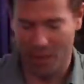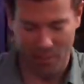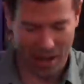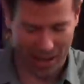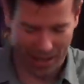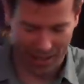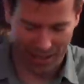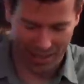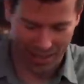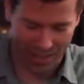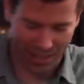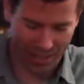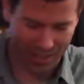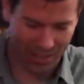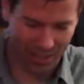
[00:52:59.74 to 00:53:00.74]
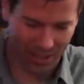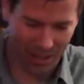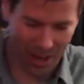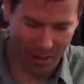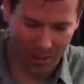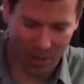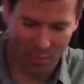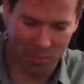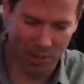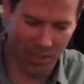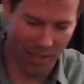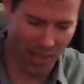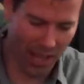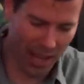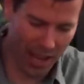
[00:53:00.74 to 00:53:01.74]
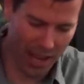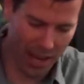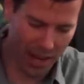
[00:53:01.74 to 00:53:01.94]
in the bag. Mm-hmm. So I'm going to play